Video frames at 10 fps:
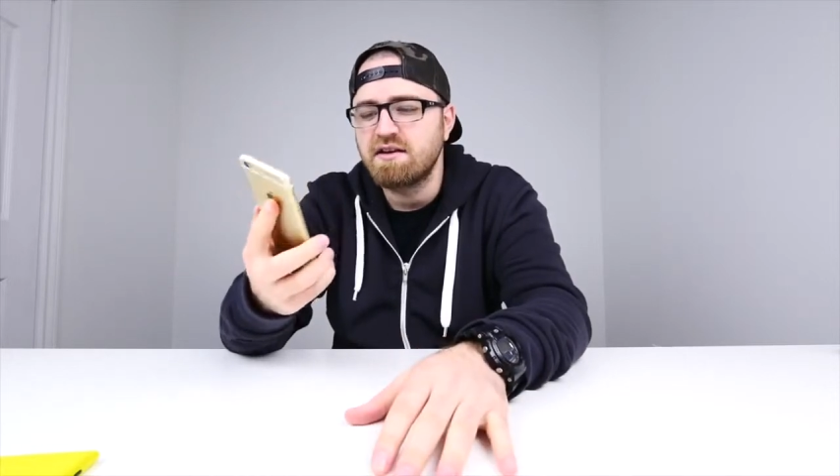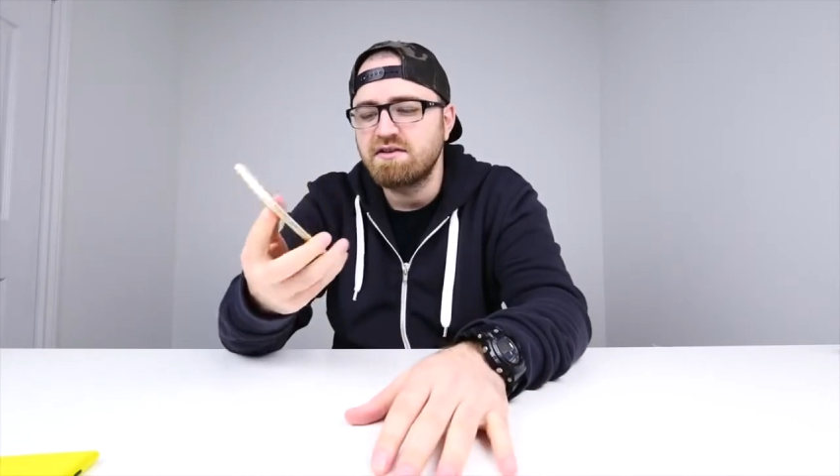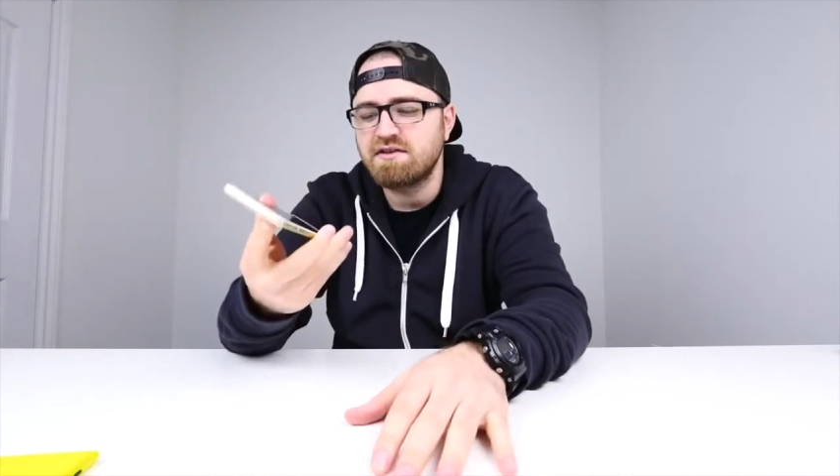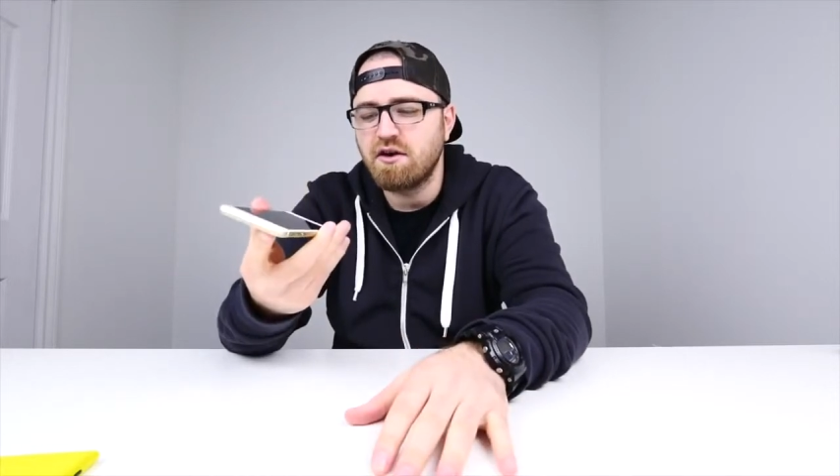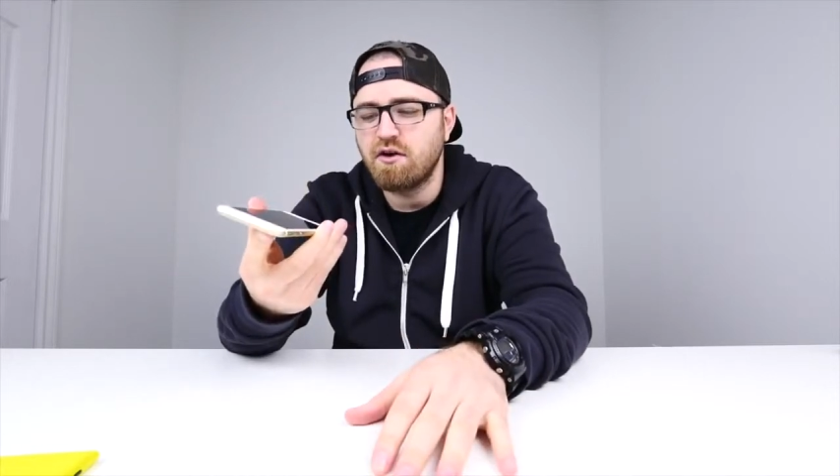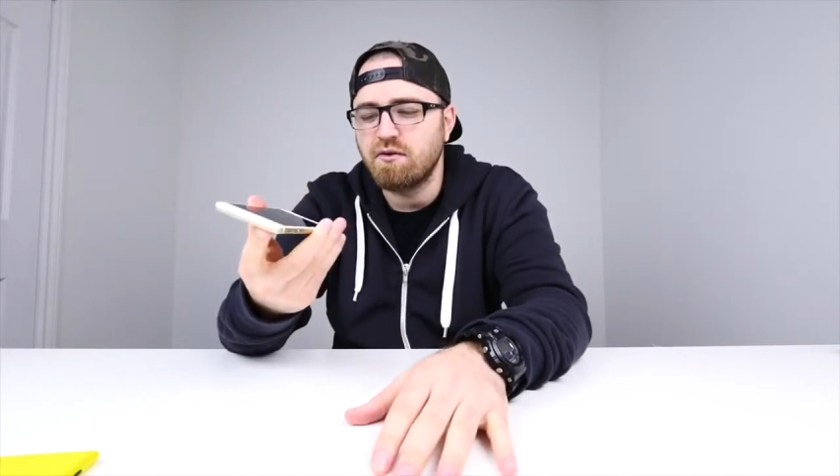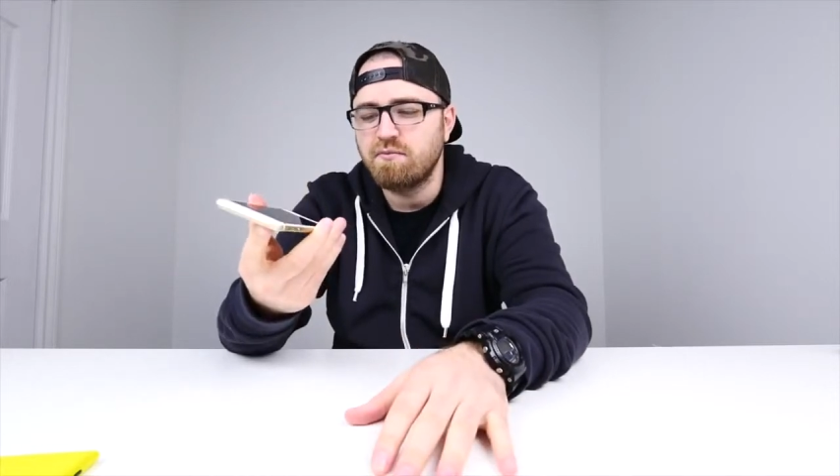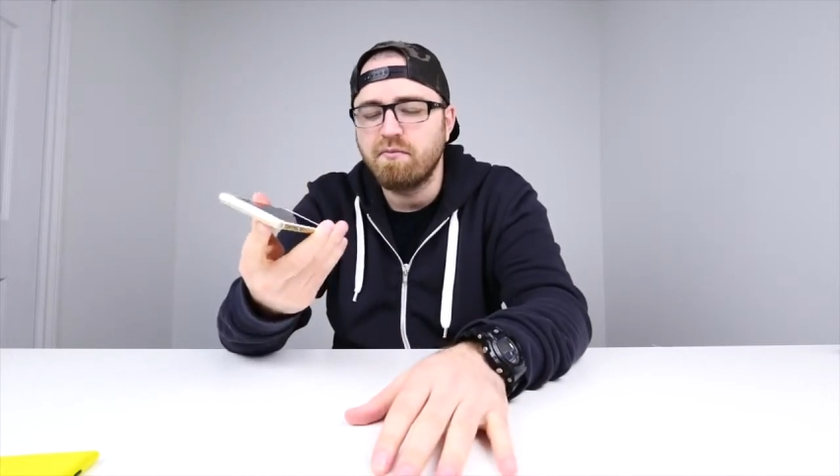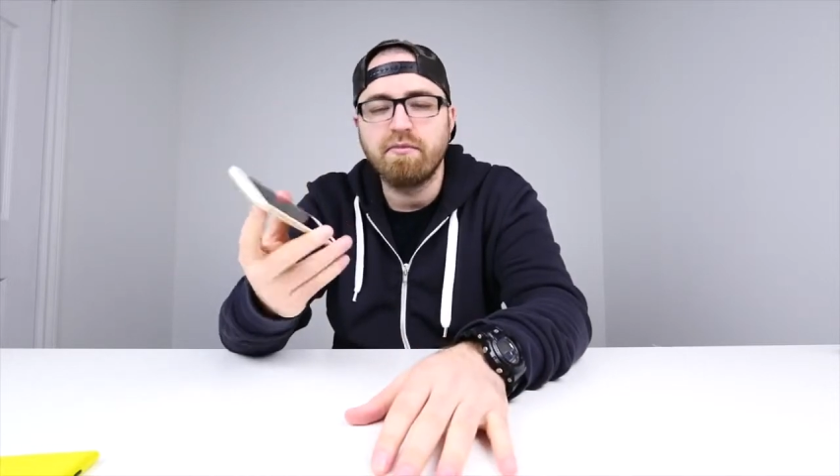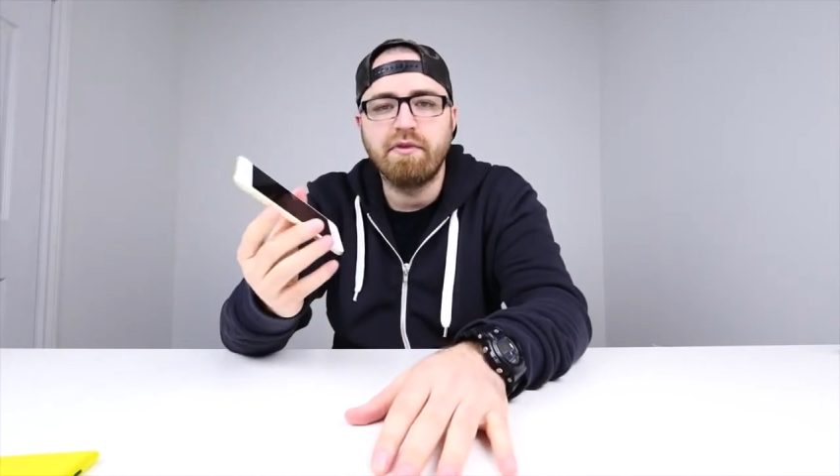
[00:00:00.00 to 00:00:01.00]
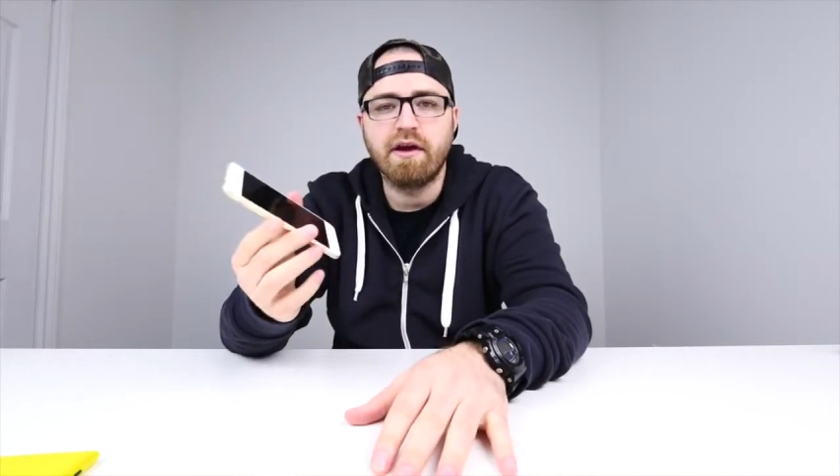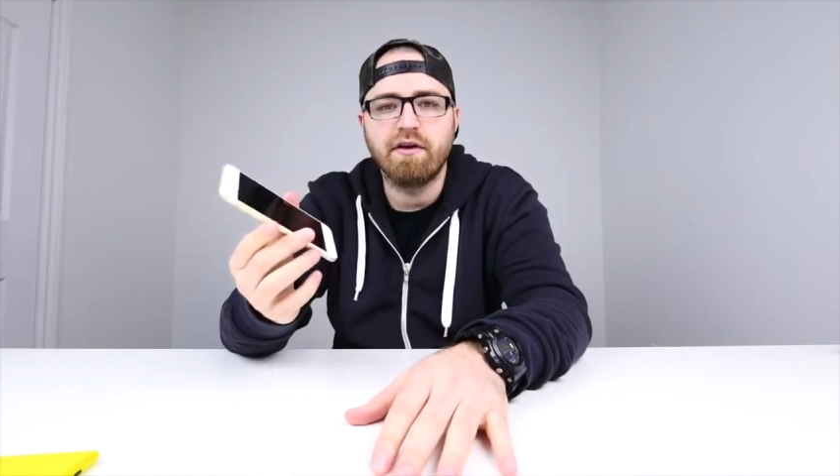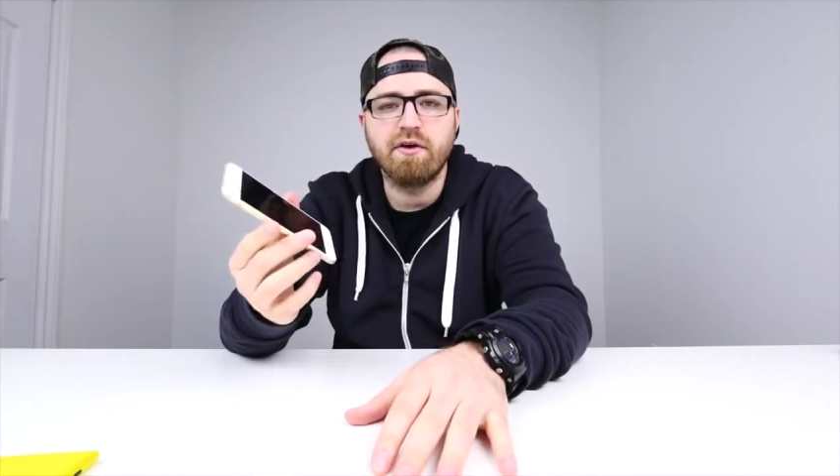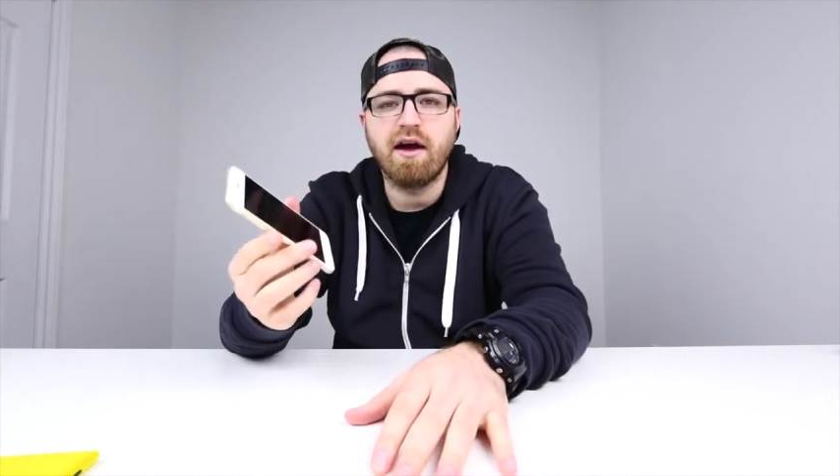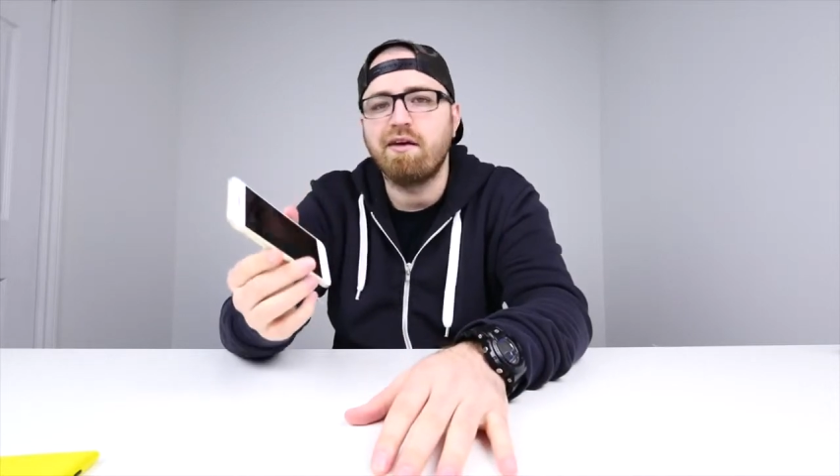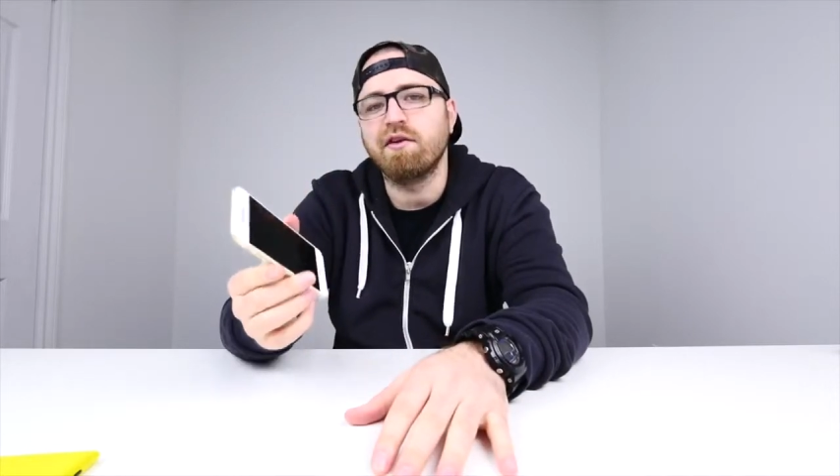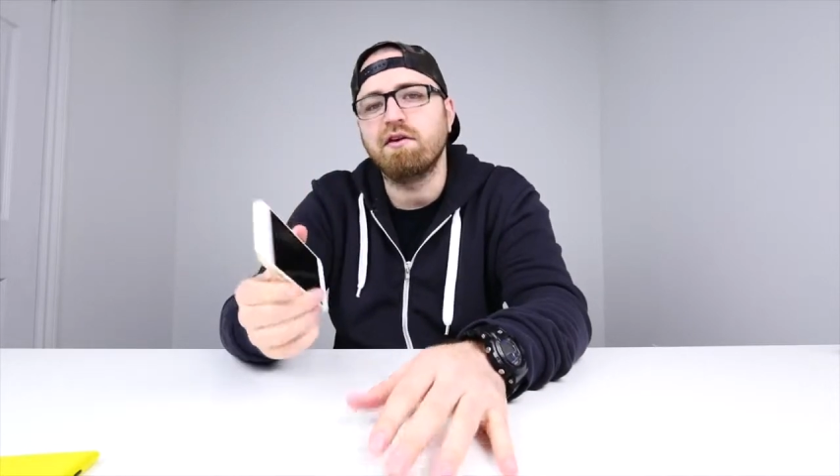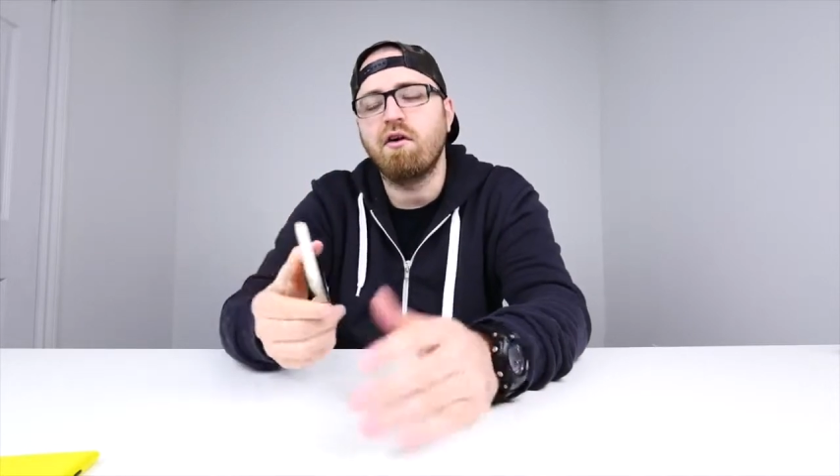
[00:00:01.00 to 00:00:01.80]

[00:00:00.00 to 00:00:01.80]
So there you have it.